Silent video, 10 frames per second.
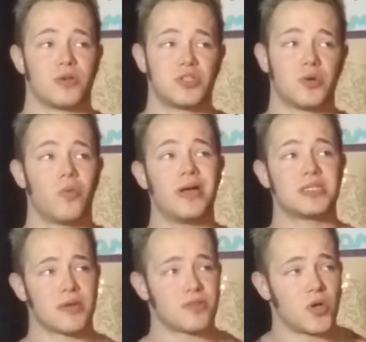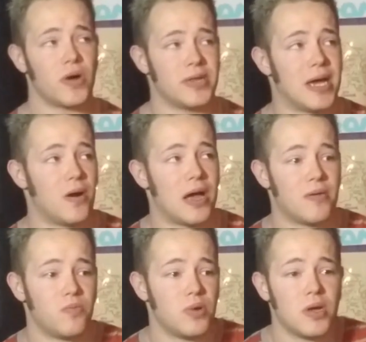Which, the way stuff's going now, I
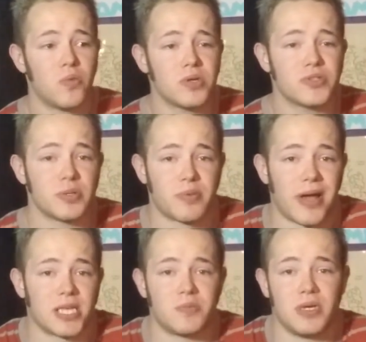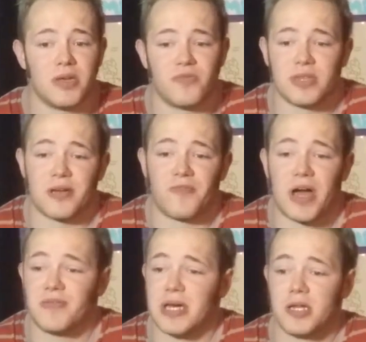it wouldn't surprise me if in, like,
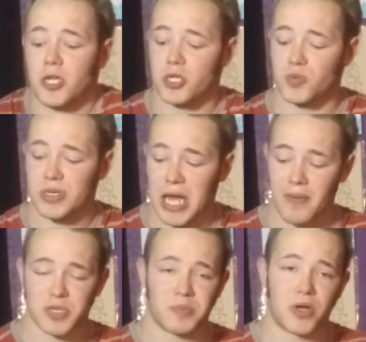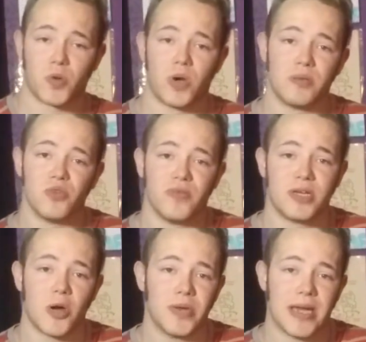five, ten years we have a Spider-Gwen movie
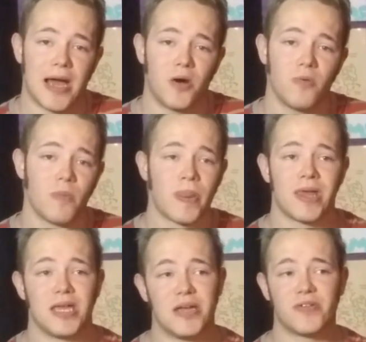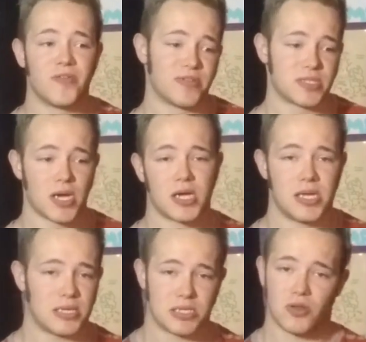coming out, even if it's not
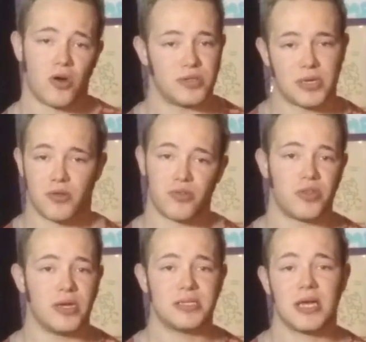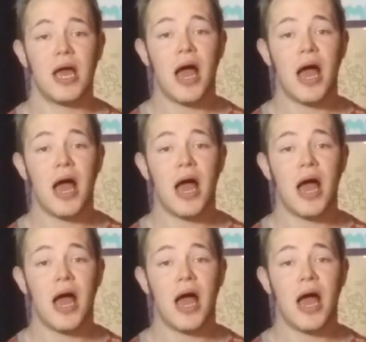connected to all these other things.